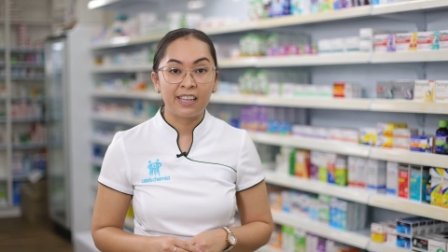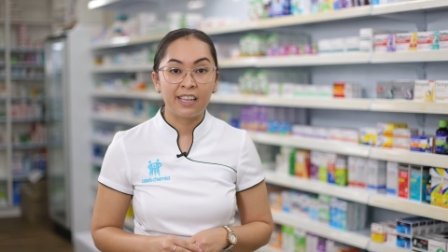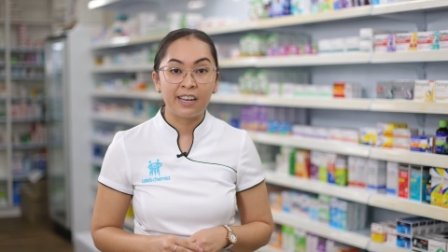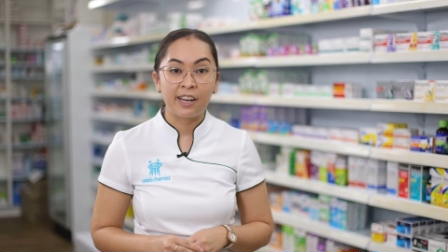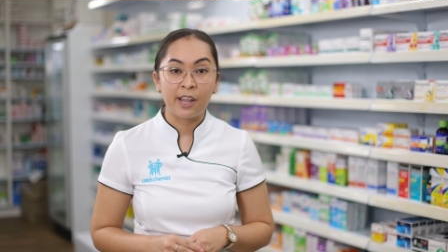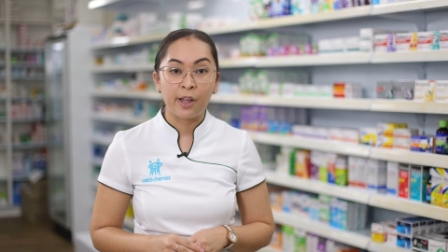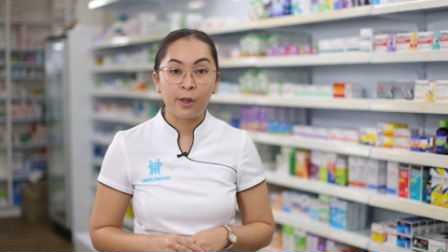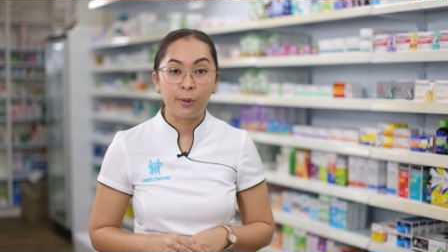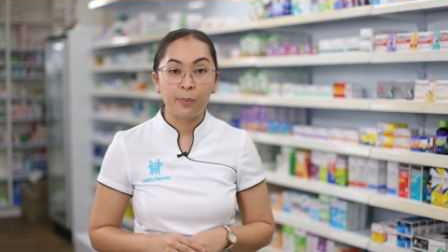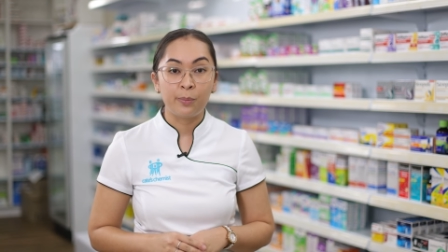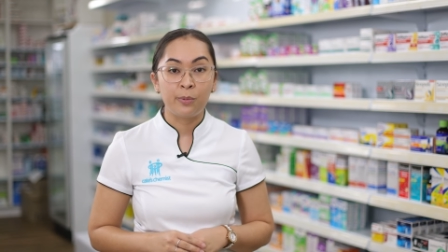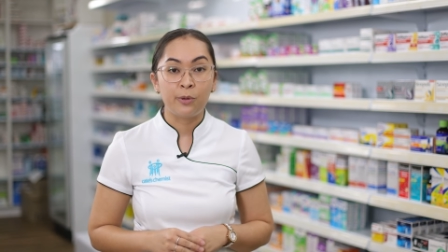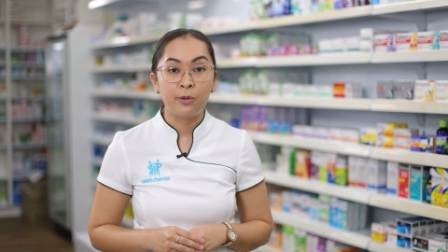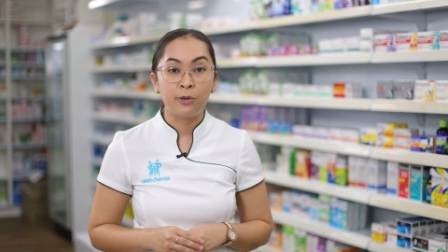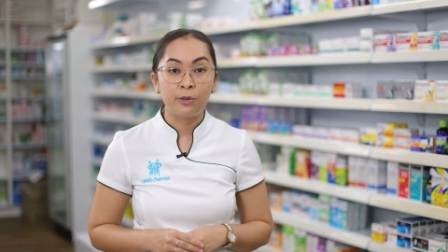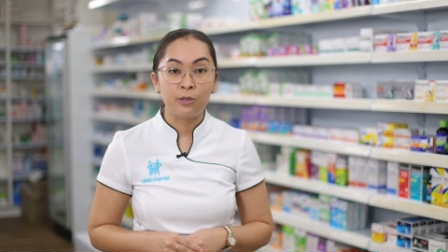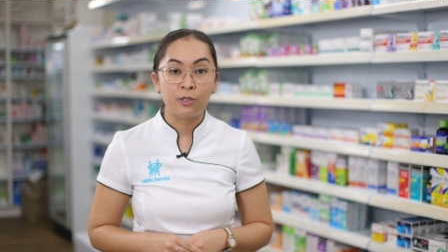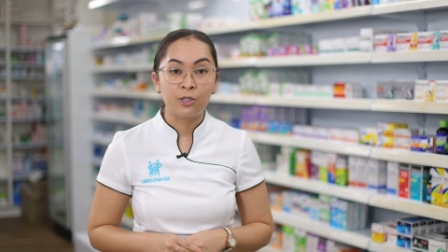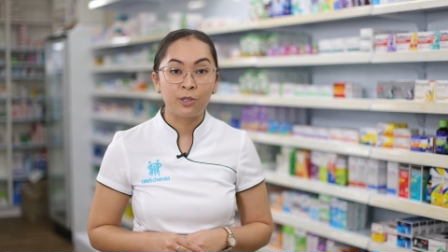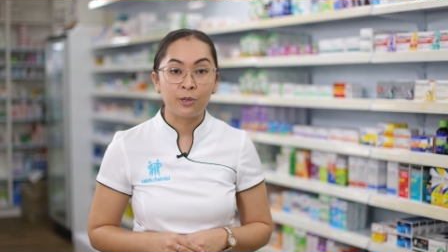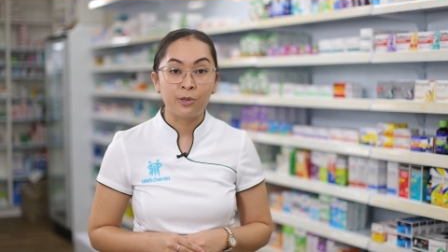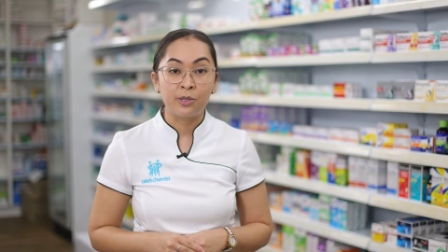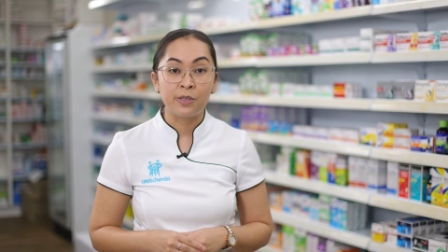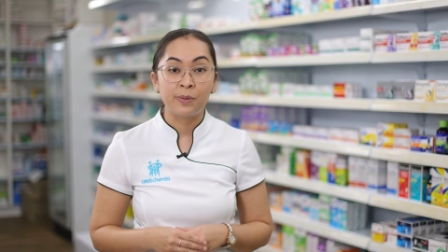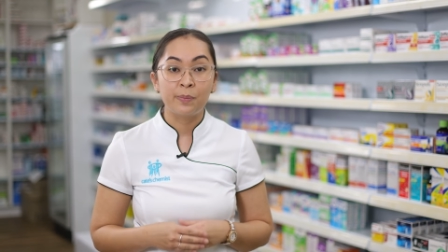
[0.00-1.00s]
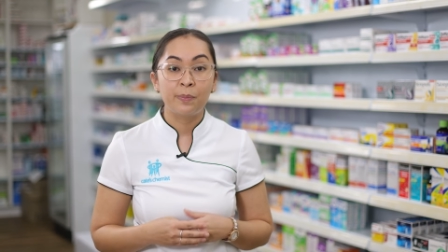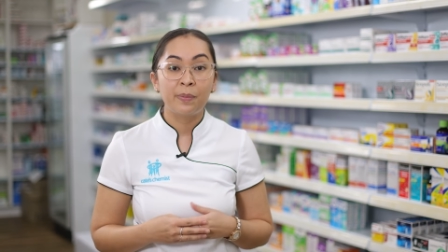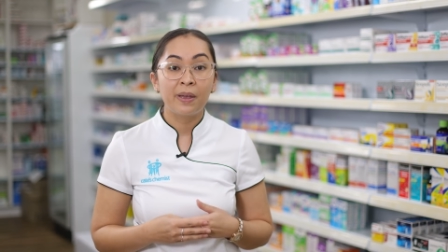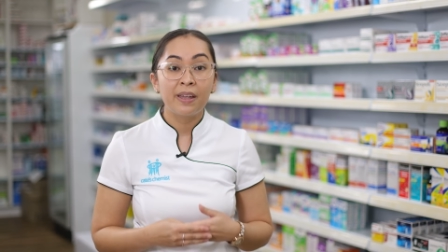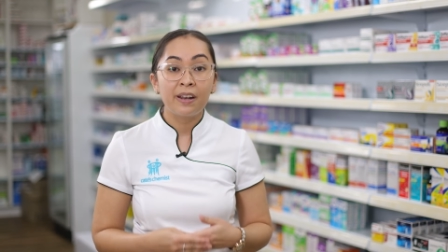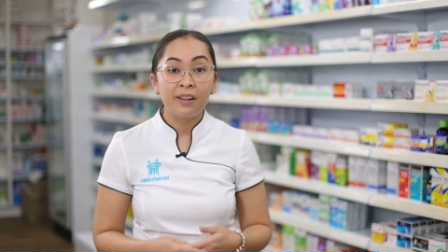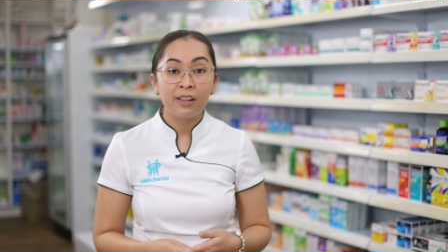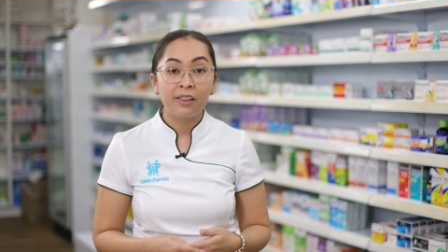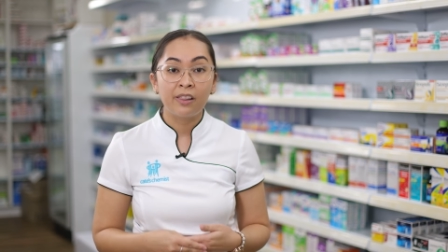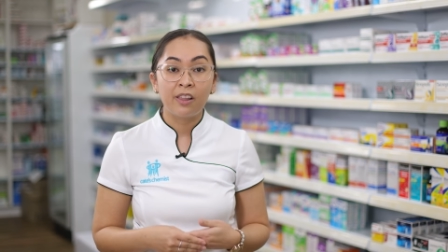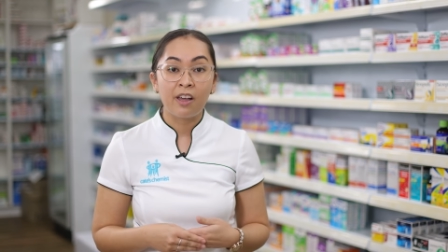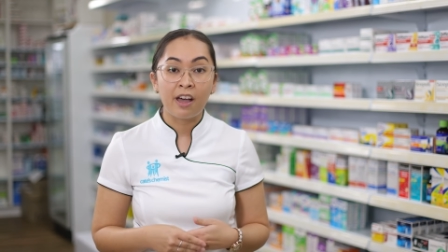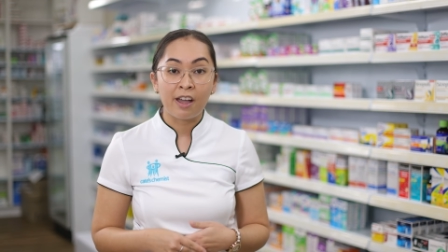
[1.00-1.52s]
can help you choose
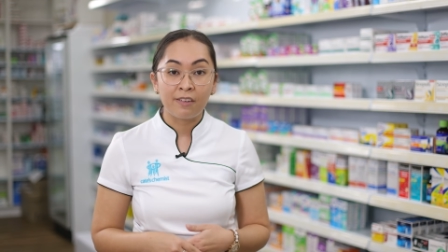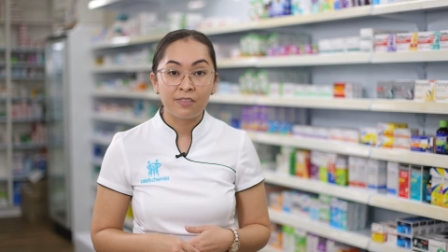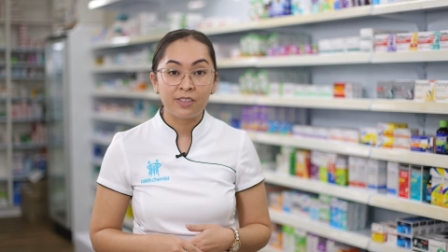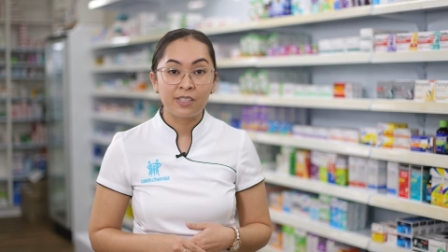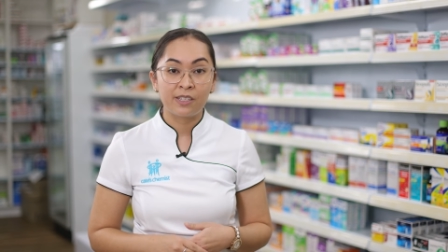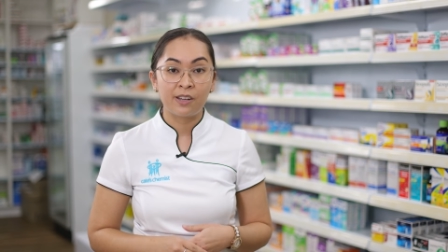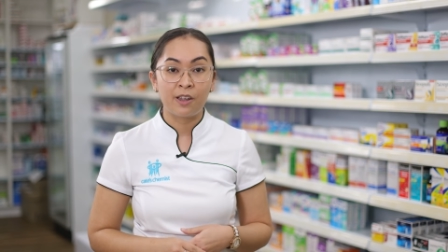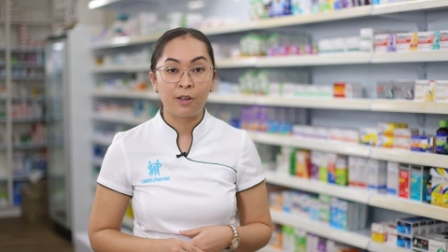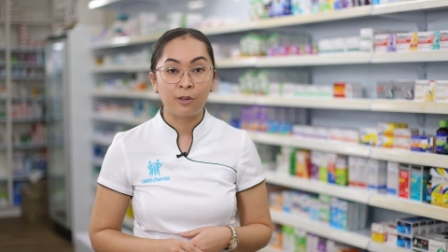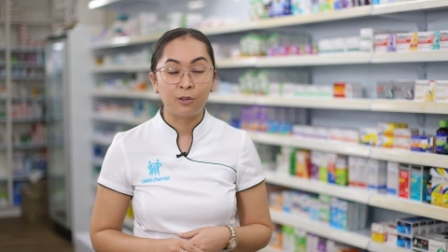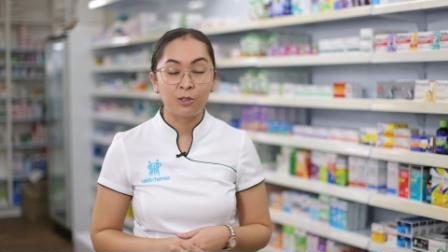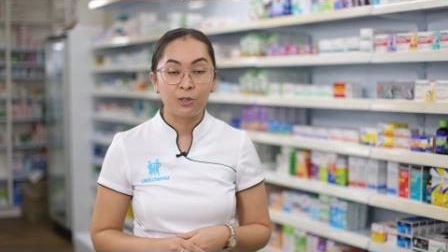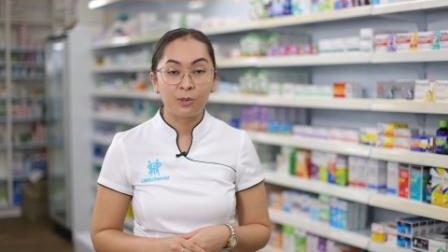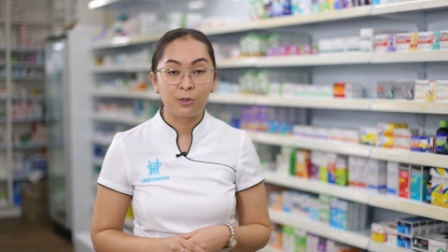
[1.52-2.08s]
better lifestyle